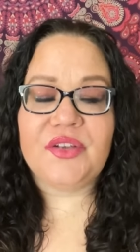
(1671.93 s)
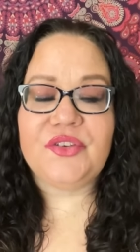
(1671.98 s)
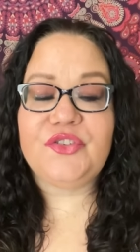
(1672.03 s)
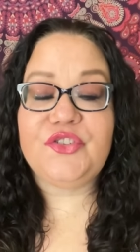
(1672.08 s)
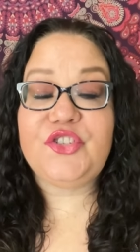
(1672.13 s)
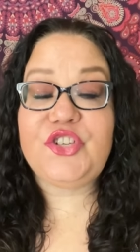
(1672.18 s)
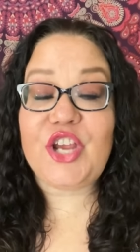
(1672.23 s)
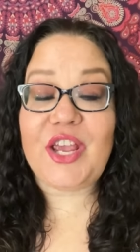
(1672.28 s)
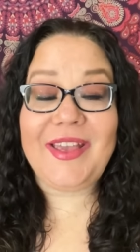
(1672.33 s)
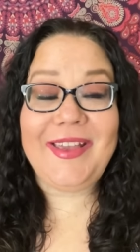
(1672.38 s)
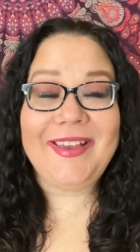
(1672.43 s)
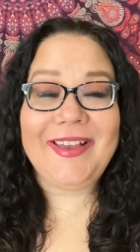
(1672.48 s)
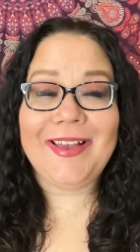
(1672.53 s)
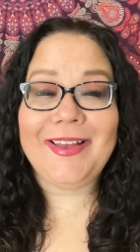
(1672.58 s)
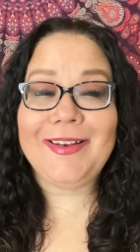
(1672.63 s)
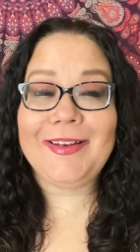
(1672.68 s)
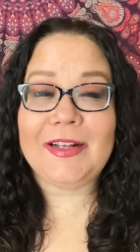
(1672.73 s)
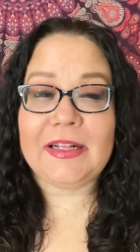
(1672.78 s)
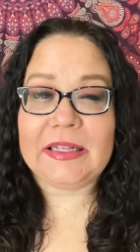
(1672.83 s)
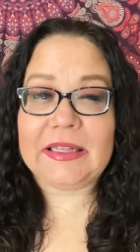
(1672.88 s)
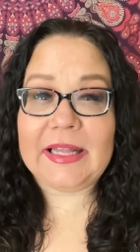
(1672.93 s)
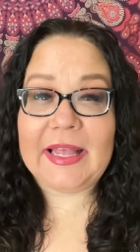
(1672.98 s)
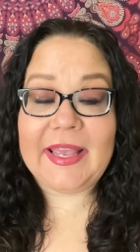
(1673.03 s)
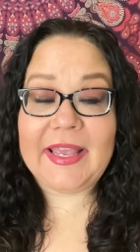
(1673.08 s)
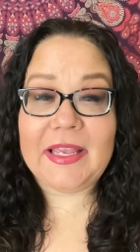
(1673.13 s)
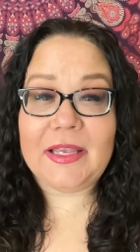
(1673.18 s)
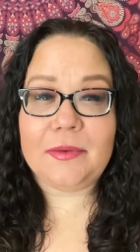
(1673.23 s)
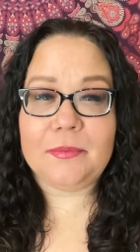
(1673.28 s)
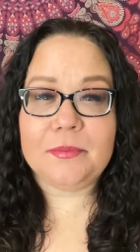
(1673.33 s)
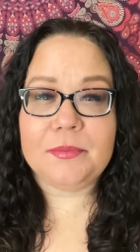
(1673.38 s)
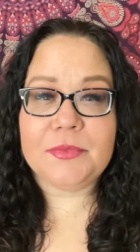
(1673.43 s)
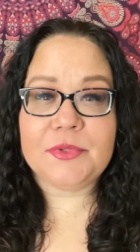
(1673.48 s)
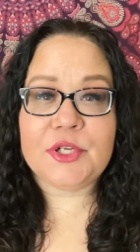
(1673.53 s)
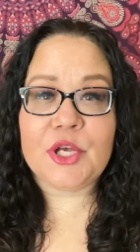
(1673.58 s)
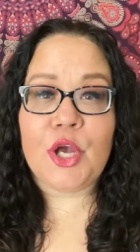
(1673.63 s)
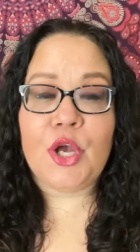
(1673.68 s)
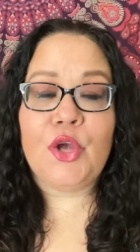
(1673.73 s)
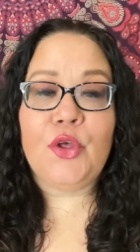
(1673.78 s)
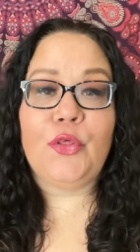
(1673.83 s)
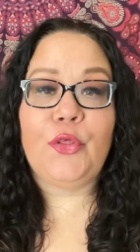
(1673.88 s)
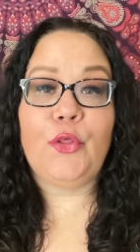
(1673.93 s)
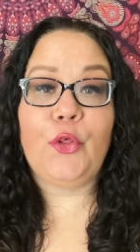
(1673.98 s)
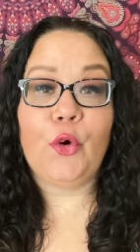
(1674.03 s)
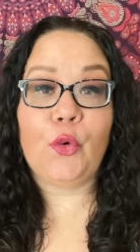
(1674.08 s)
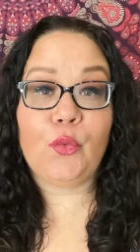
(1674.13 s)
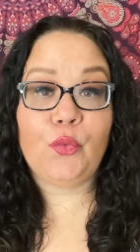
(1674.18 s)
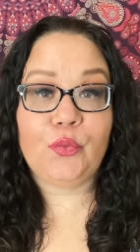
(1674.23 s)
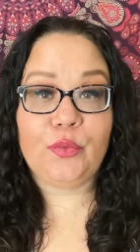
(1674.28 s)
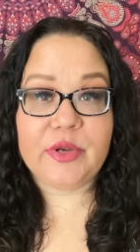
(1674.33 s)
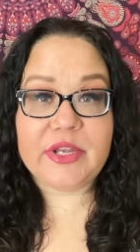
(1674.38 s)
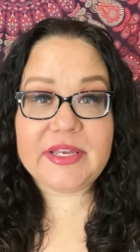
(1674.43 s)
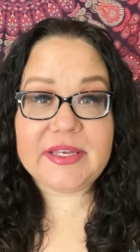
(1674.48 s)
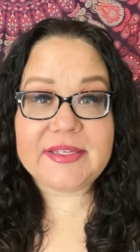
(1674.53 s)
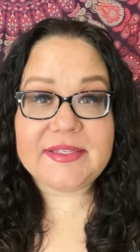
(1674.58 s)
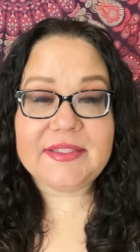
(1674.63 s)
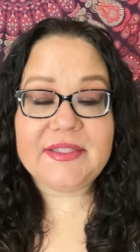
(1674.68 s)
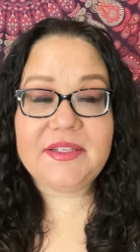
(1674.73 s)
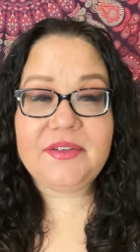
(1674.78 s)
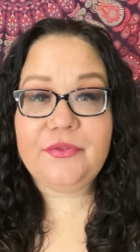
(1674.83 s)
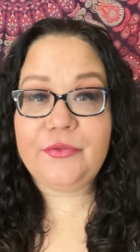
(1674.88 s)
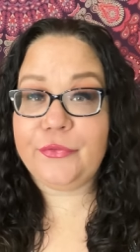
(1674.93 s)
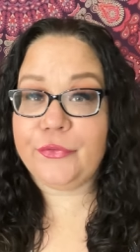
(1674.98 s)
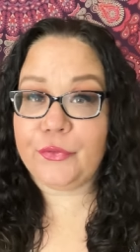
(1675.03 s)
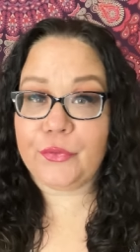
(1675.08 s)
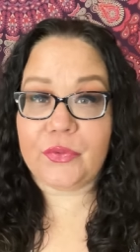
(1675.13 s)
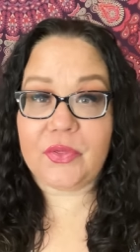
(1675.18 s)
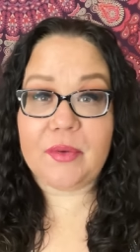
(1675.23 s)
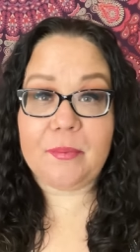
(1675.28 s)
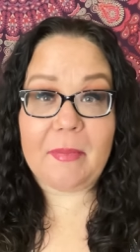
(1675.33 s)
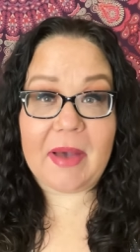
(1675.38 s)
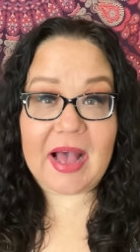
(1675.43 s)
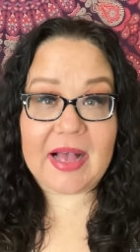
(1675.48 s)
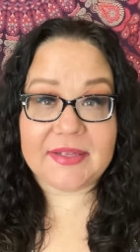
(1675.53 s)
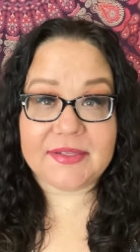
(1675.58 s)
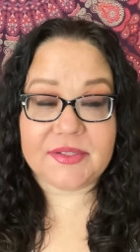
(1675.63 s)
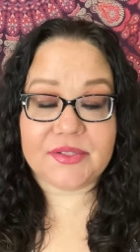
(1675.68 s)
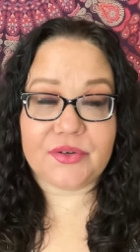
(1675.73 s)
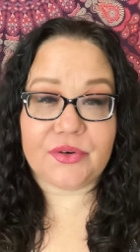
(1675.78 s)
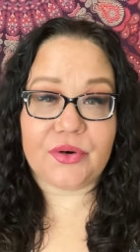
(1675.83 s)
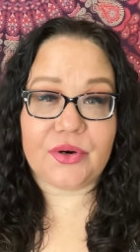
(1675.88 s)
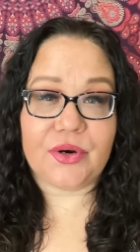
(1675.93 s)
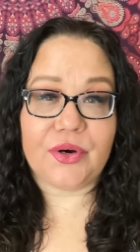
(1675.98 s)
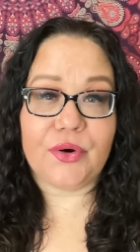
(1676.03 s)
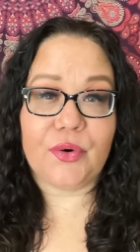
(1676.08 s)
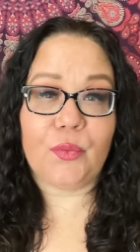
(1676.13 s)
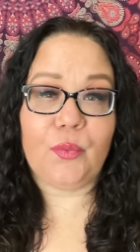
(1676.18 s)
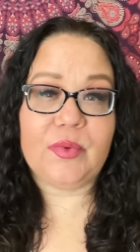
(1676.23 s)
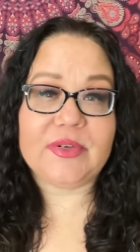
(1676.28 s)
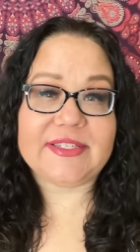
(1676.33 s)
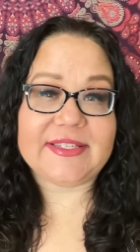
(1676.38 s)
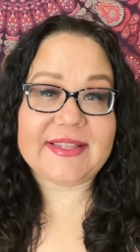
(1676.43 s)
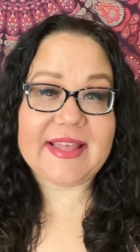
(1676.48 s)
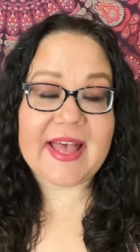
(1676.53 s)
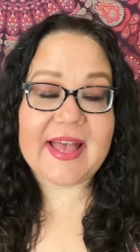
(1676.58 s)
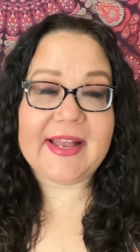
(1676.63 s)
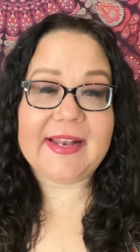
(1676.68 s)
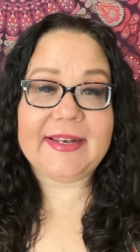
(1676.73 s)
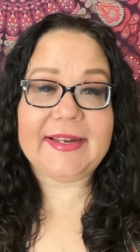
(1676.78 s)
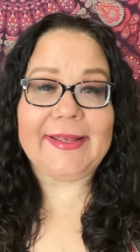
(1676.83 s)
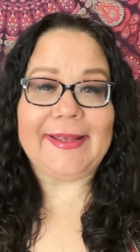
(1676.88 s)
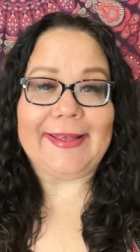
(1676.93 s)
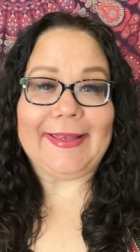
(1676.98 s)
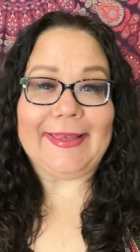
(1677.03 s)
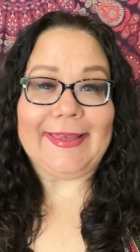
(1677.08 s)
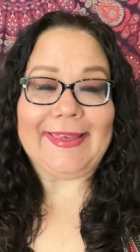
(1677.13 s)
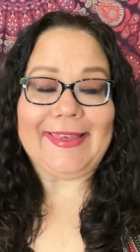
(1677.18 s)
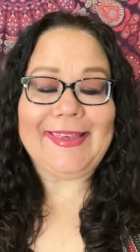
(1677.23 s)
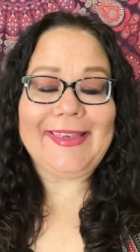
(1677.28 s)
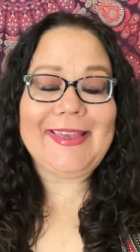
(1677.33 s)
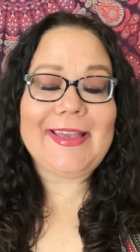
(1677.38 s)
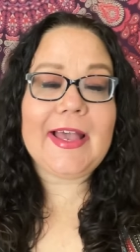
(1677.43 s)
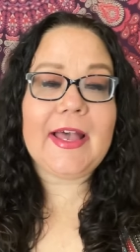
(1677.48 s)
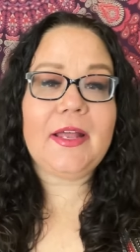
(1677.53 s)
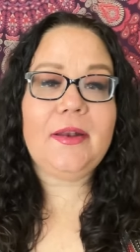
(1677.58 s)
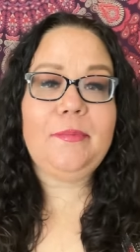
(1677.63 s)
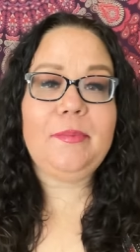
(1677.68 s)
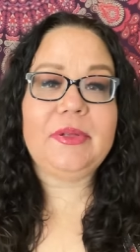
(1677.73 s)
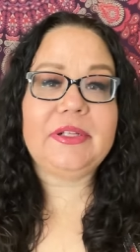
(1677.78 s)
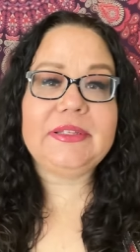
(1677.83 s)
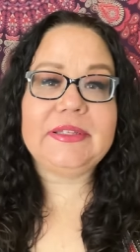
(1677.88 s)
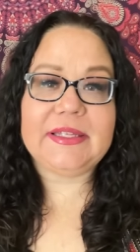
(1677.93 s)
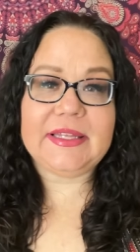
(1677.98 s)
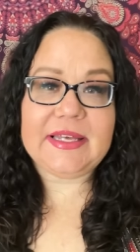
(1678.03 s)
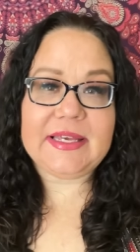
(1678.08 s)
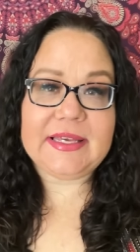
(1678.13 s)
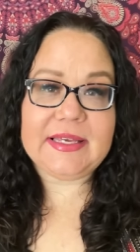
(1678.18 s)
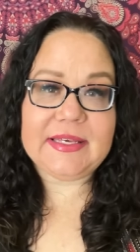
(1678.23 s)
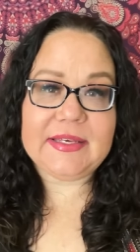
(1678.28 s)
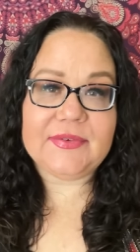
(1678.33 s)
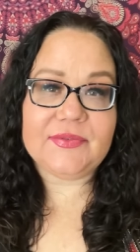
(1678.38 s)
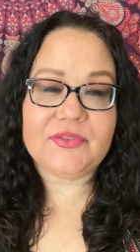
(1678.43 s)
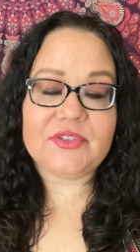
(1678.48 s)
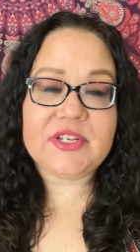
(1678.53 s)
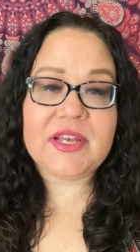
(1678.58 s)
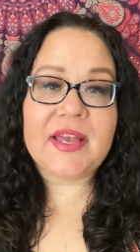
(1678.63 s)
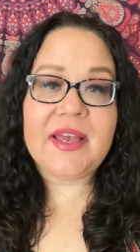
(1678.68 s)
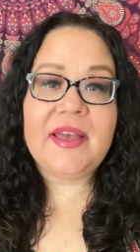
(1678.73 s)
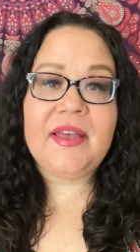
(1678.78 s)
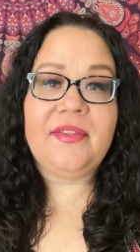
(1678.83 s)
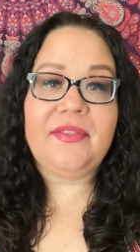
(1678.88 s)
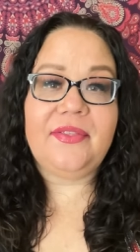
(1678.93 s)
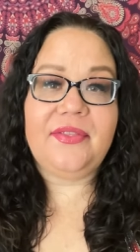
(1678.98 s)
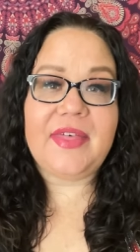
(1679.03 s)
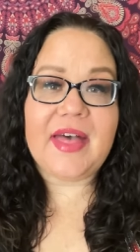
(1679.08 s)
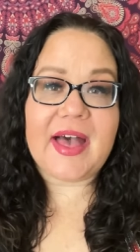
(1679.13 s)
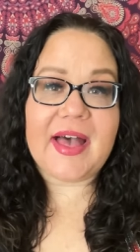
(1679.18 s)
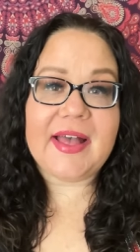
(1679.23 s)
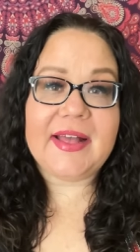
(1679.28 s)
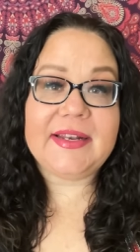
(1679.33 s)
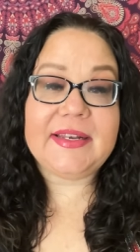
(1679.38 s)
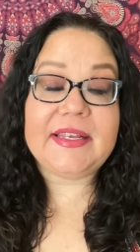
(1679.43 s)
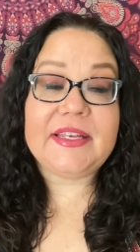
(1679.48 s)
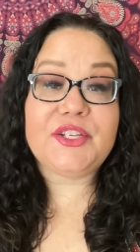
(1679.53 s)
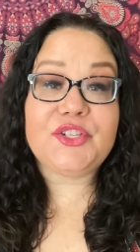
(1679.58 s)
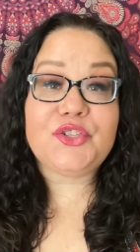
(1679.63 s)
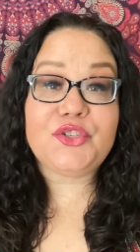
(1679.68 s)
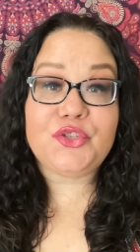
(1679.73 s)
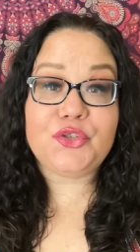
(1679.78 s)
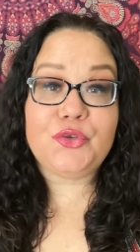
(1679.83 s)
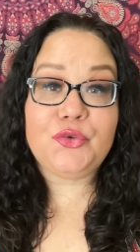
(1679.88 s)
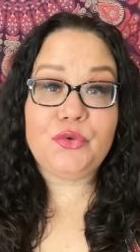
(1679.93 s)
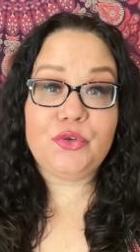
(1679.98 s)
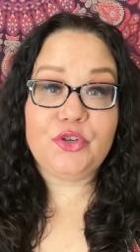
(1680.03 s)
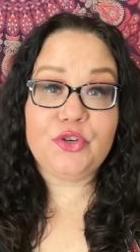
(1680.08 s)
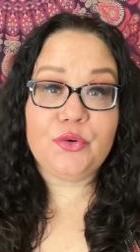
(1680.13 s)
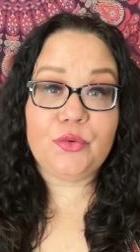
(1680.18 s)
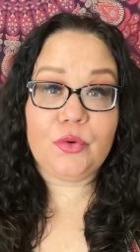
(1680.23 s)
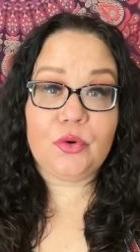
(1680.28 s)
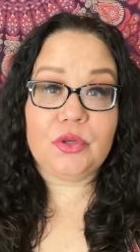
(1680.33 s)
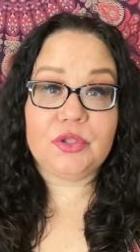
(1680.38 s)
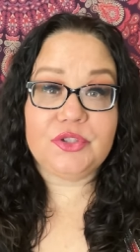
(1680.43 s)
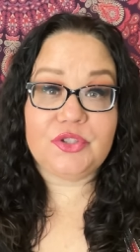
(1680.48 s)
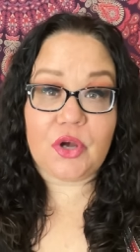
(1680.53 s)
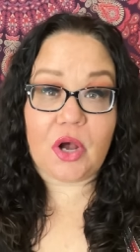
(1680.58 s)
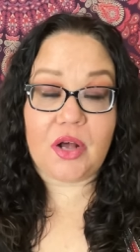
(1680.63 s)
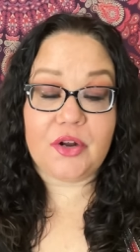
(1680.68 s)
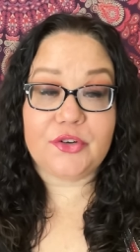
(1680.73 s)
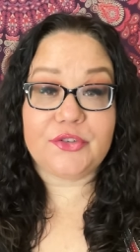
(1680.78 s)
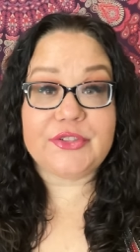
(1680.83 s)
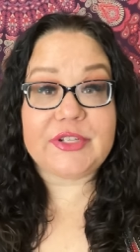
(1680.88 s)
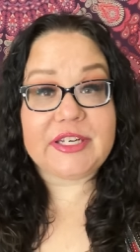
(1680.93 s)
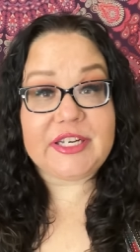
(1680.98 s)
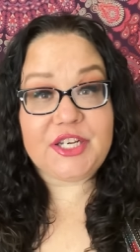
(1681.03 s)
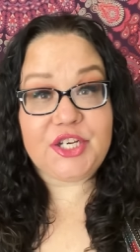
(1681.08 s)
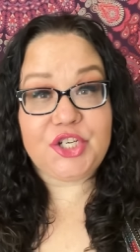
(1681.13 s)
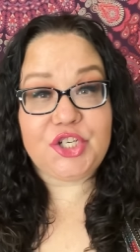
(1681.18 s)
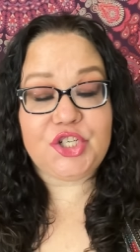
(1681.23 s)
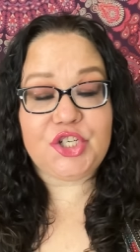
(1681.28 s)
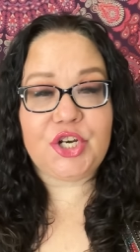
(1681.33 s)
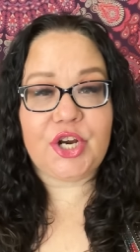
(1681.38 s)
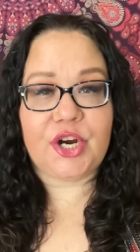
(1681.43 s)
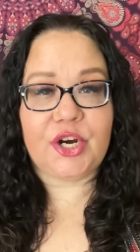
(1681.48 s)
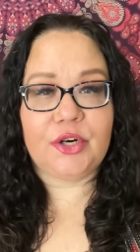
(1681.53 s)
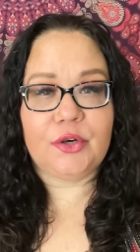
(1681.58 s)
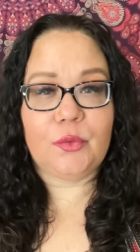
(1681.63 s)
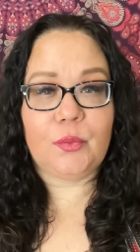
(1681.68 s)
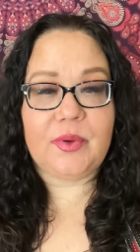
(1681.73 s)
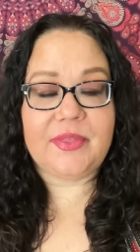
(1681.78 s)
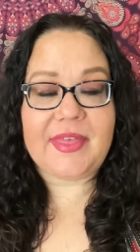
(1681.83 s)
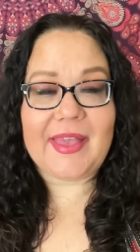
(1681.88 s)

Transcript: Jake had claimed the reason for the massacre was that he had believed that his 2-year-old daughter that he shared with